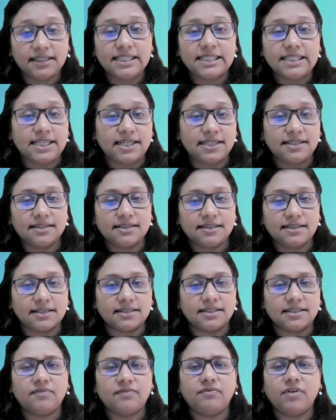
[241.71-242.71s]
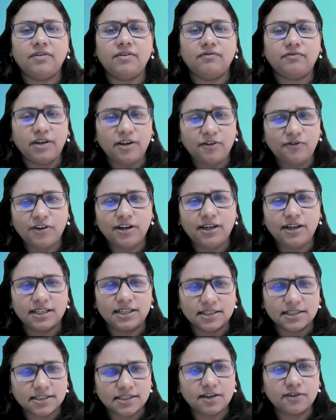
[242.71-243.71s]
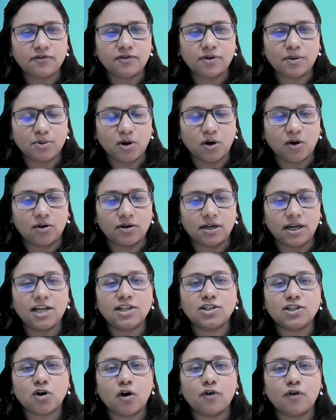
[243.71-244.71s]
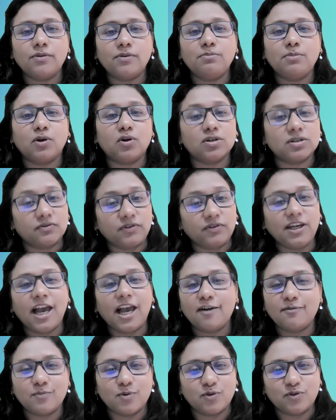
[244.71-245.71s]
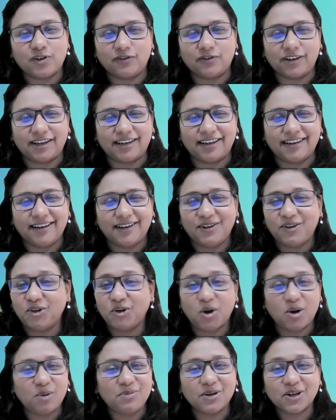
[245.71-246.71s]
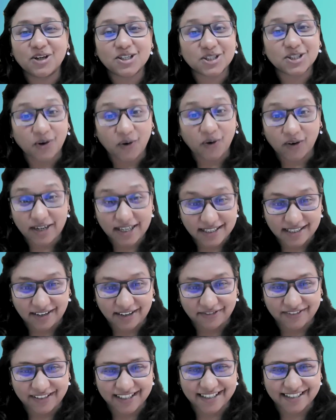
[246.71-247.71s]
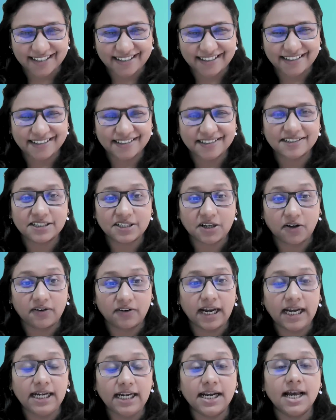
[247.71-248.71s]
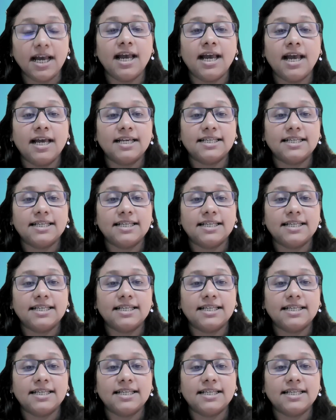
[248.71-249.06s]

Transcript: This teaches us that when we feel distant from God, it's often because we have moved away, not because God has left us. All right.